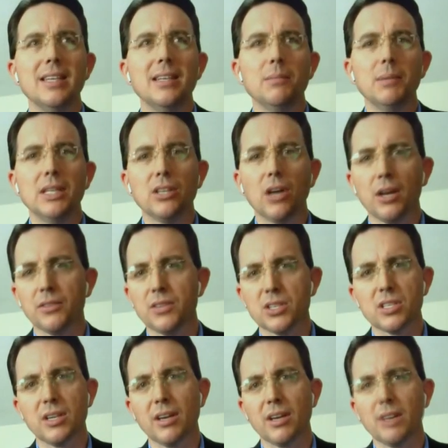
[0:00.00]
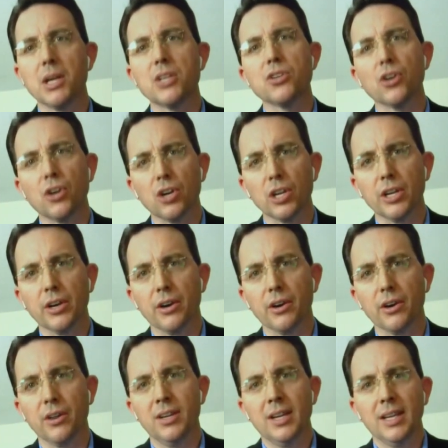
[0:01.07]
need to be taught this stuff much earlier,
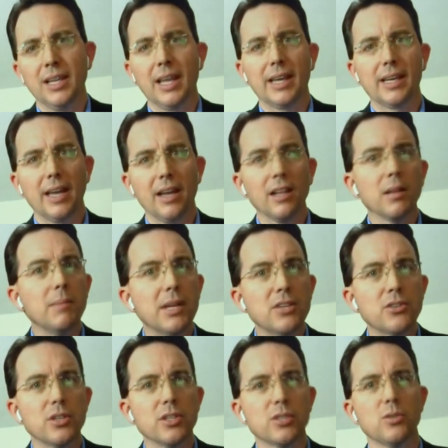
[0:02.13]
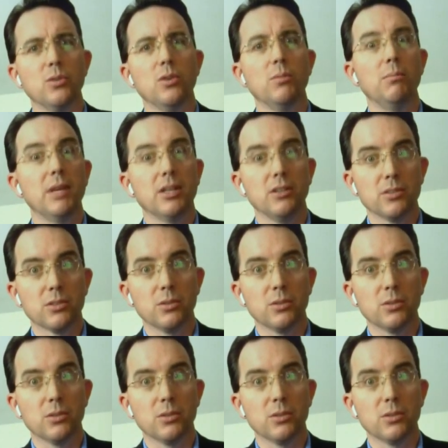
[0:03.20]
like elementary school, middle